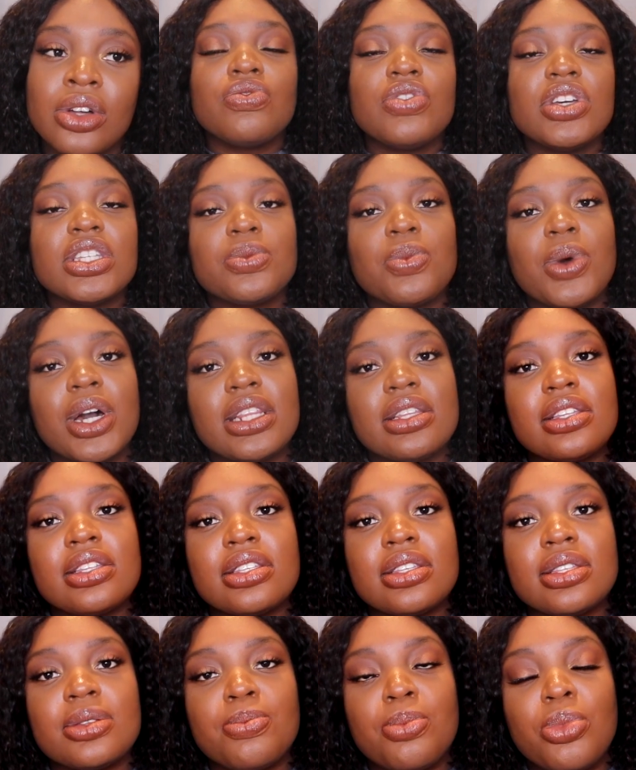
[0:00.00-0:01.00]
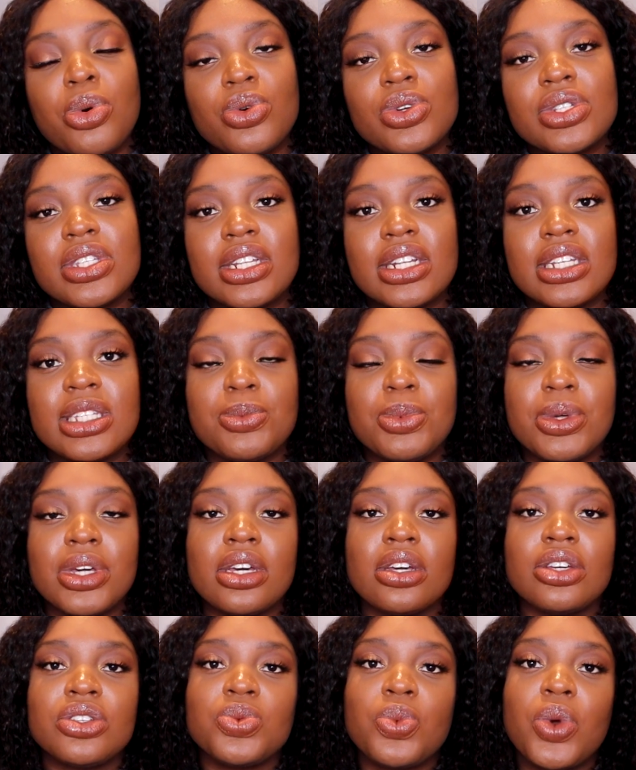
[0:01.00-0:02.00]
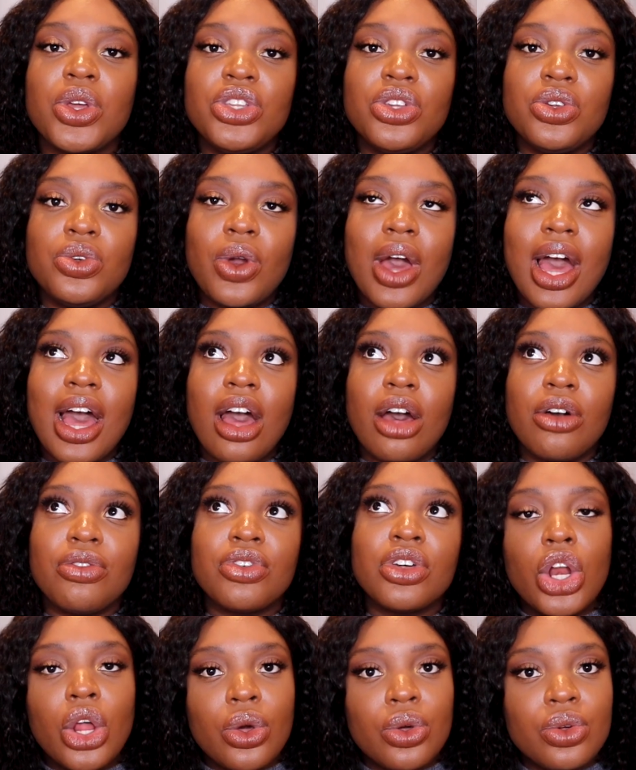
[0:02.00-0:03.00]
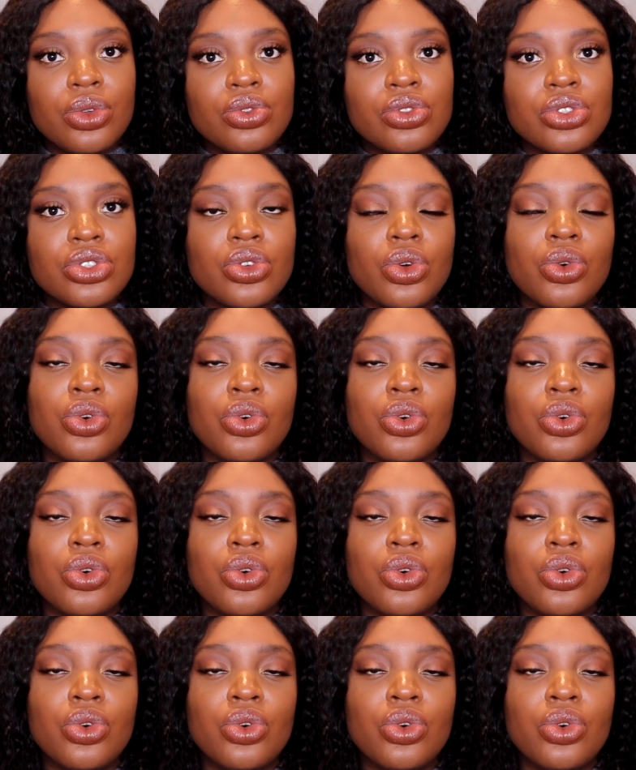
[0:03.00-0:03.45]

The reason why this is important is because when you have loans,